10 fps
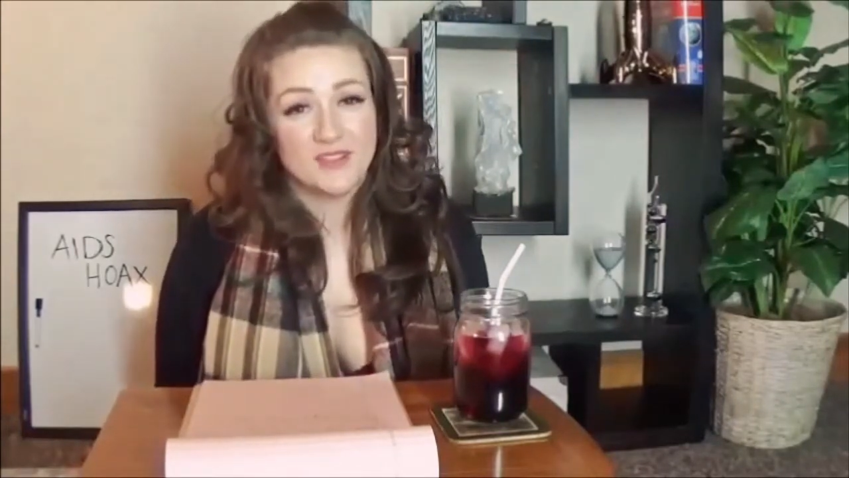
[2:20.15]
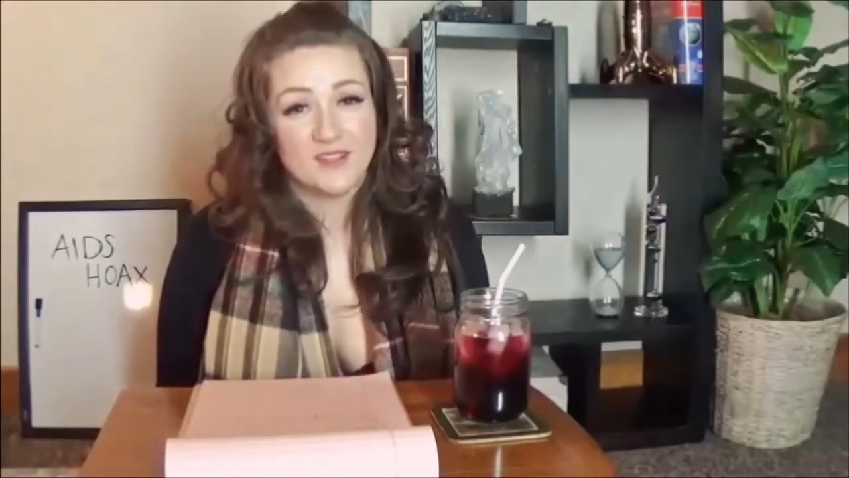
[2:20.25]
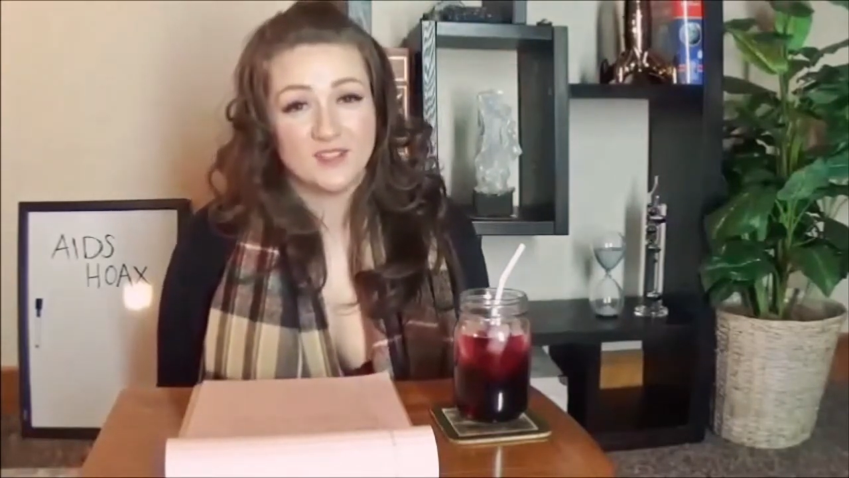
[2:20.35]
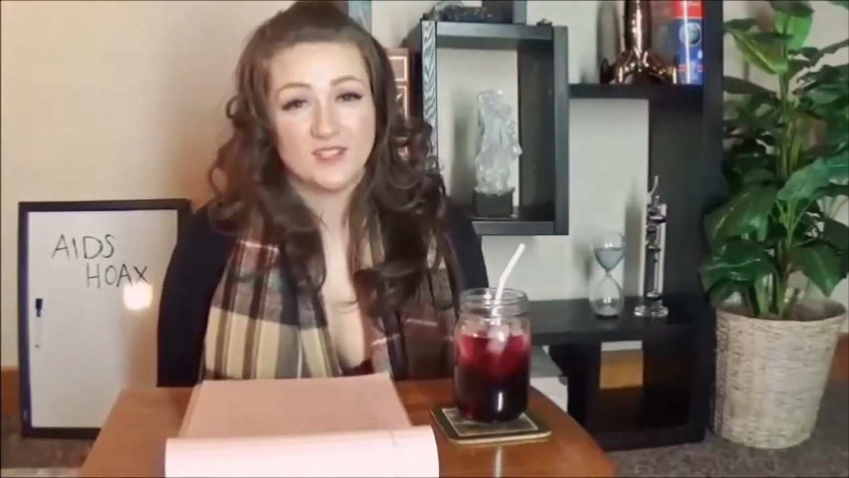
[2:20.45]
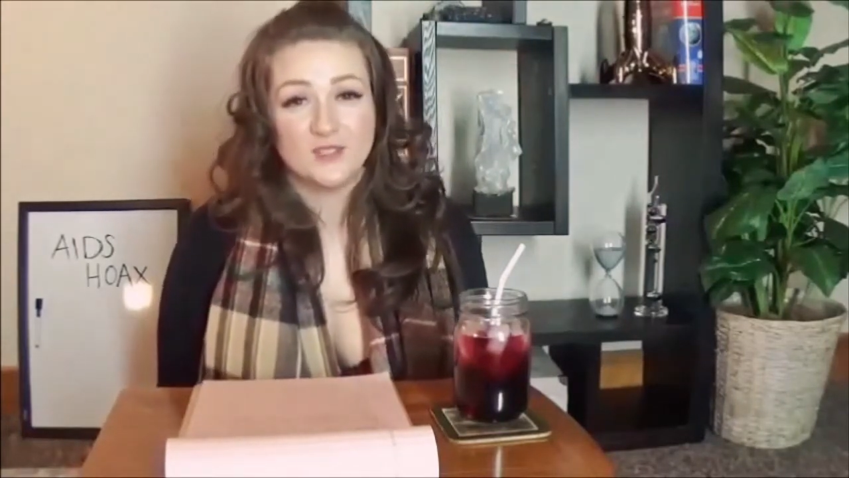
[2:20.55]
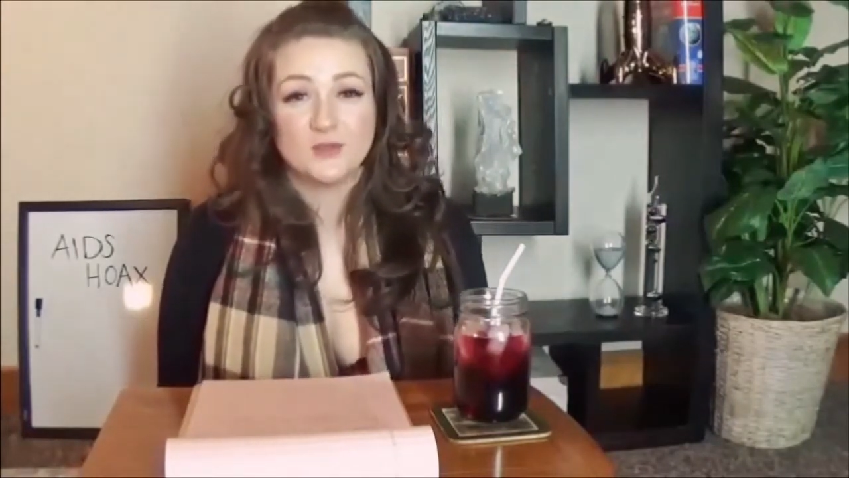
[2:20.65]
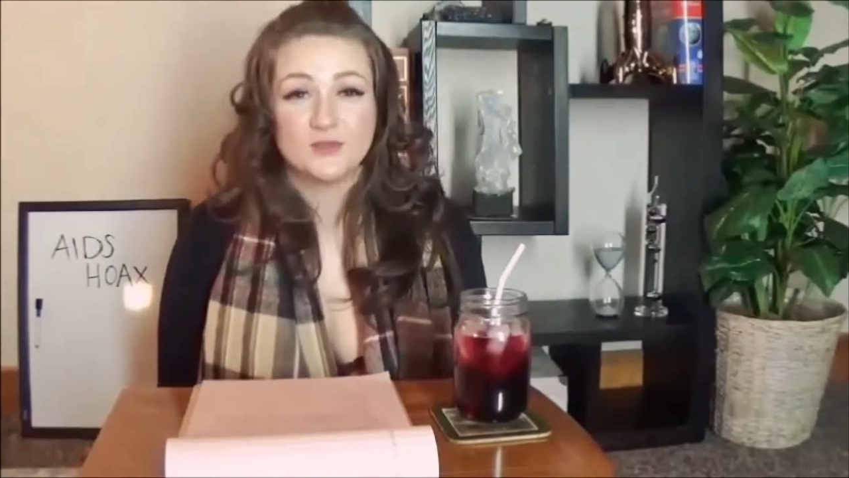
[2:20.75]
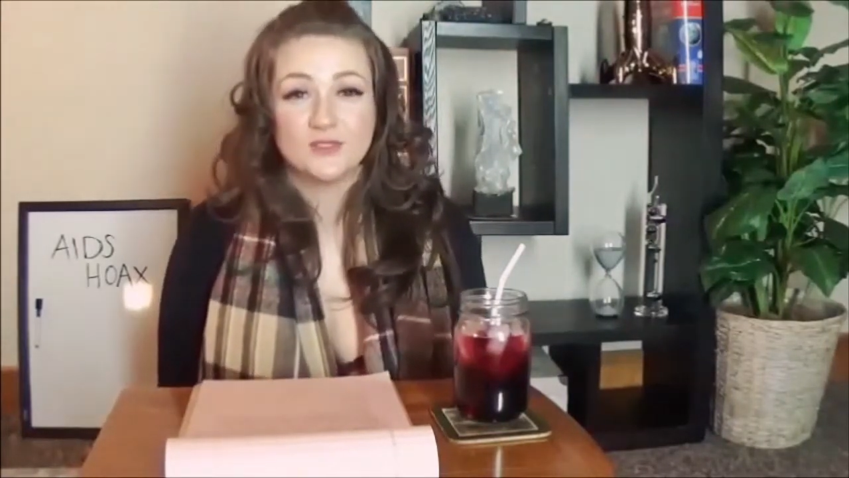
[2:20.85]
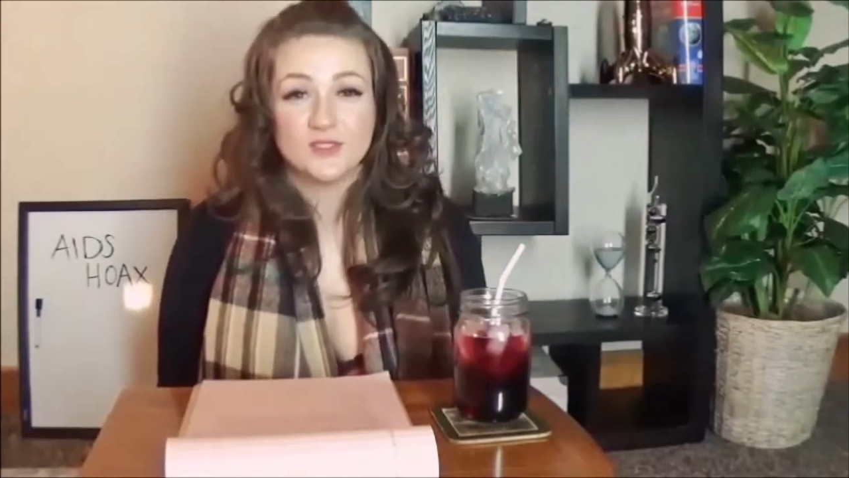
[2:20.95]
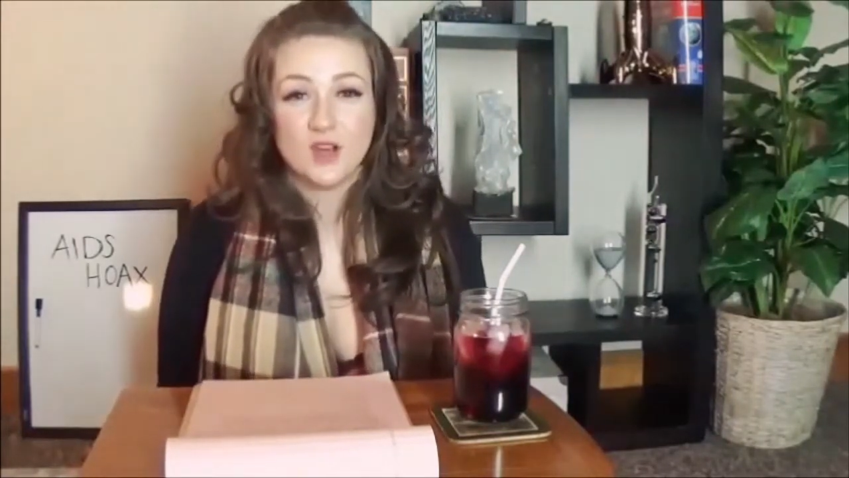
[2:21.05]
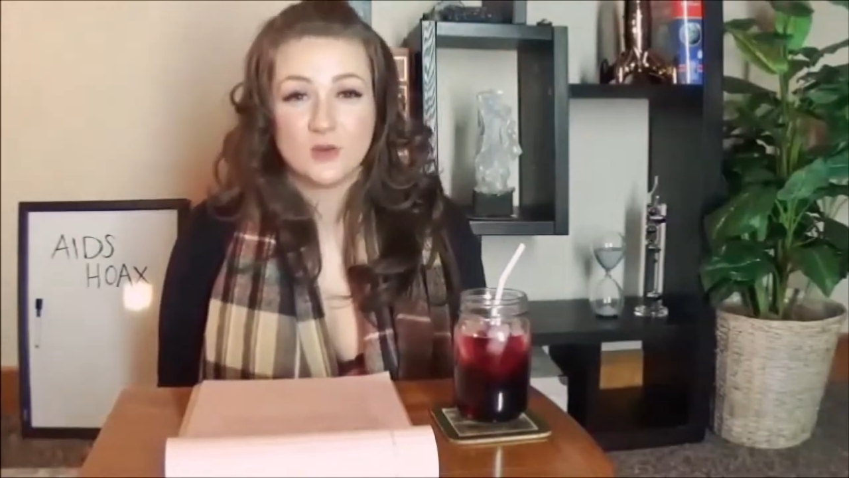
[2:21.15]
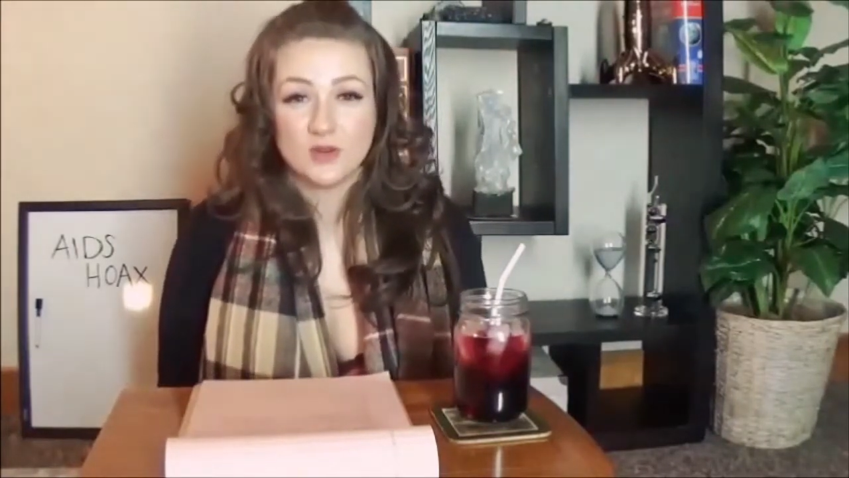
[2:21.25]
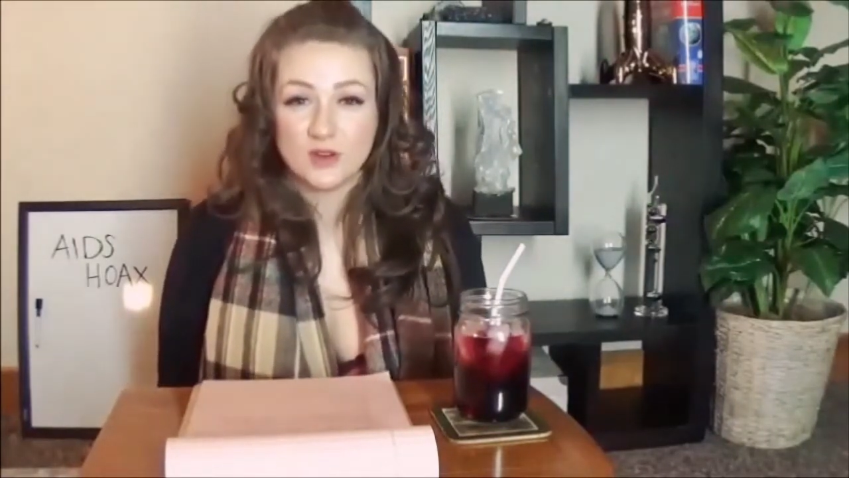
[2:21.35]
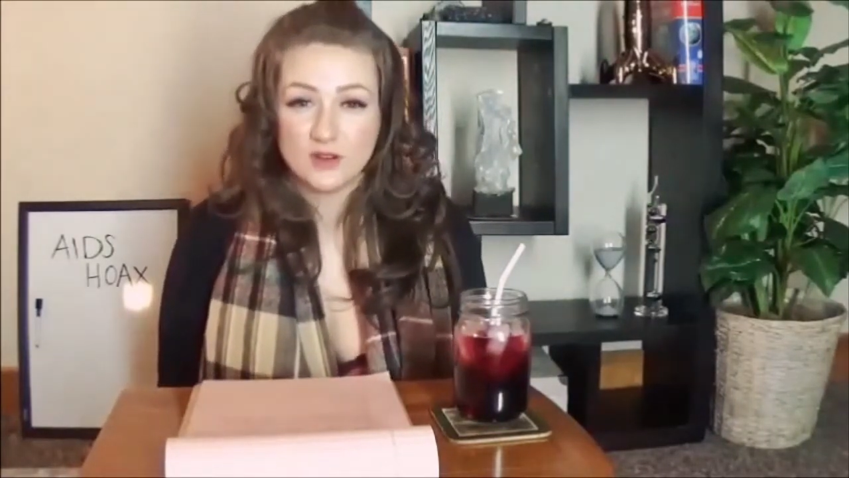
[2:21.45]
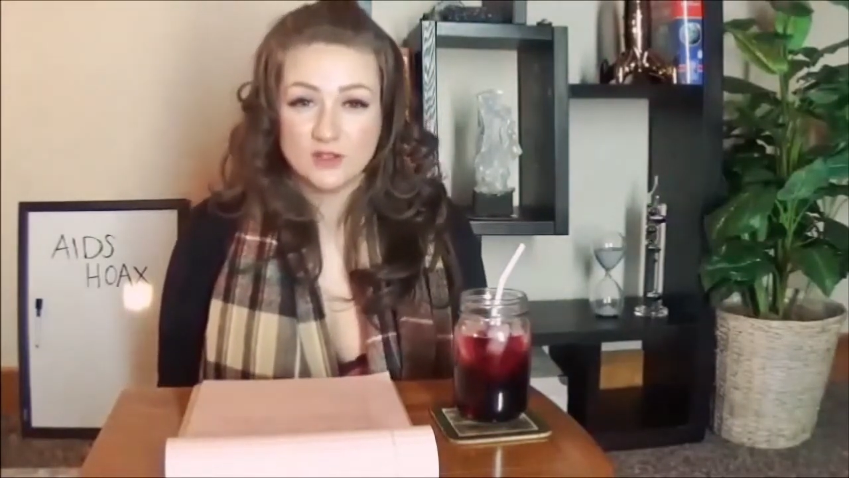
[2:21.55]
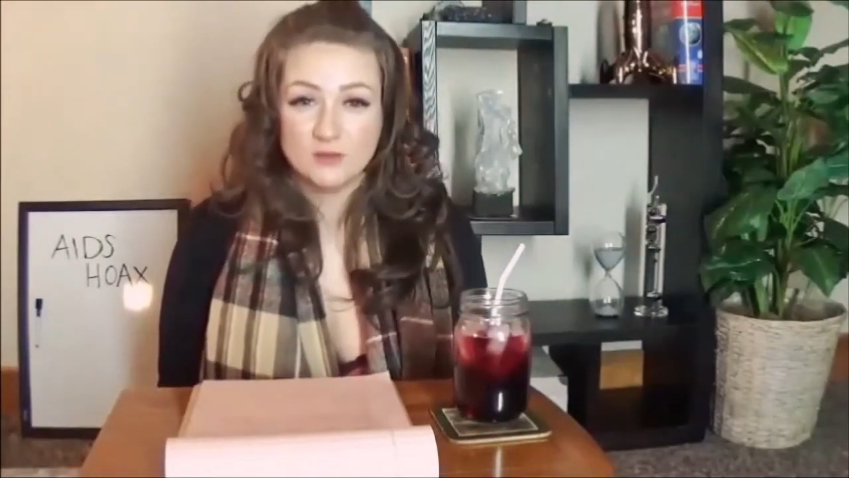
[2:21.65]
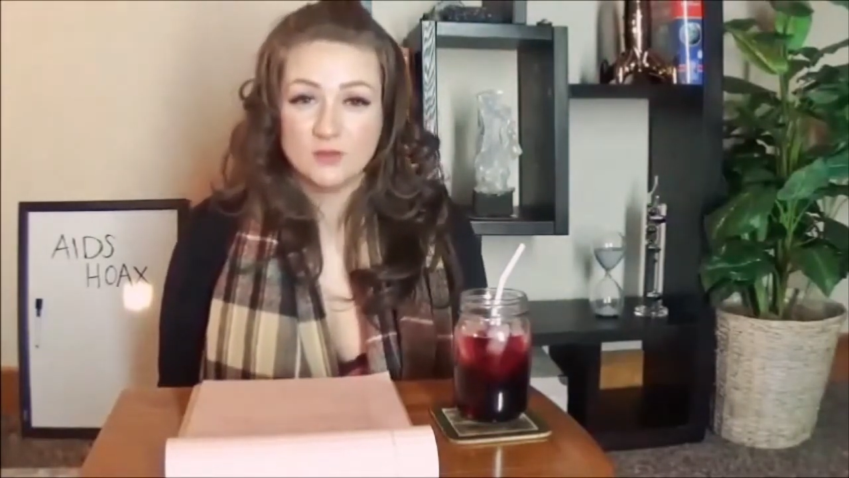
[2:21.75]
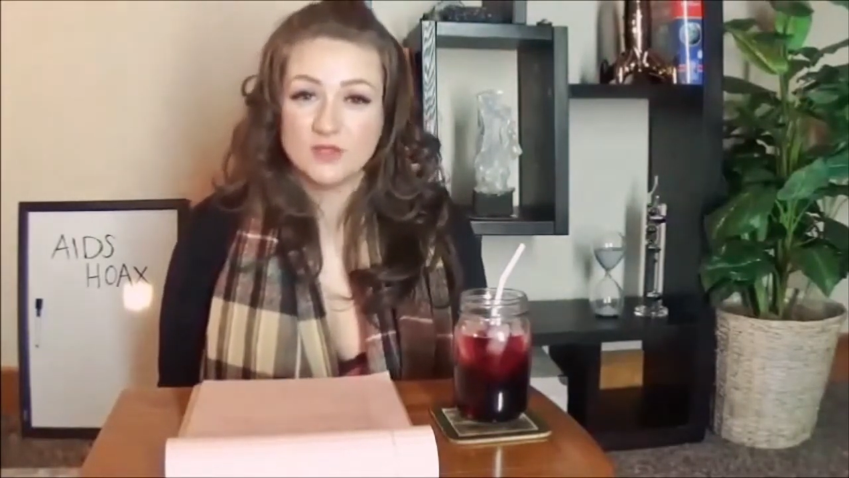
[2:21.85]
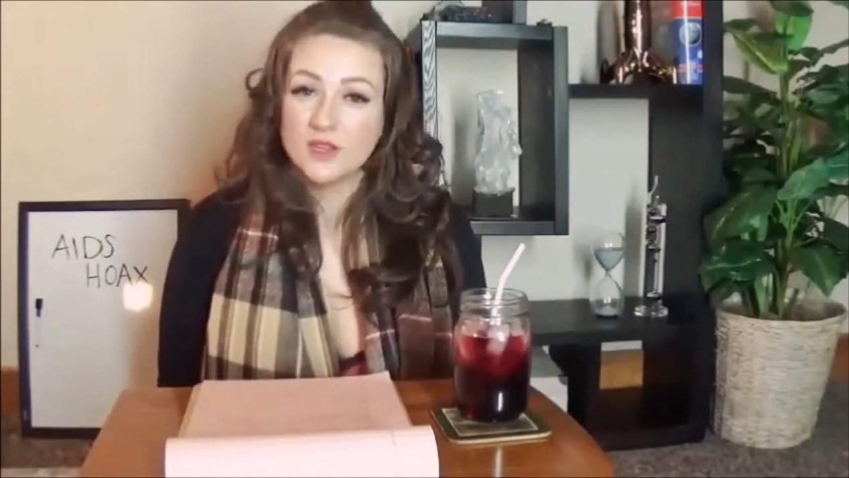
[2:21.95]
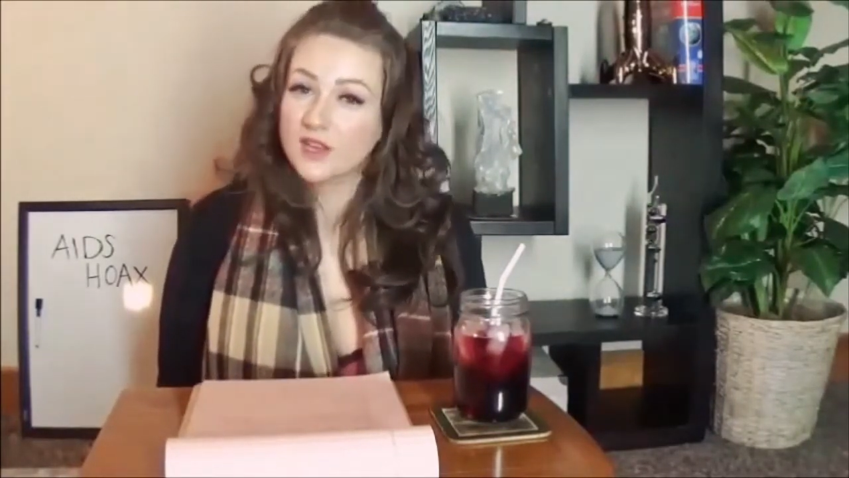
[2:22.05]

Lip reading: telling you to not wear condoms.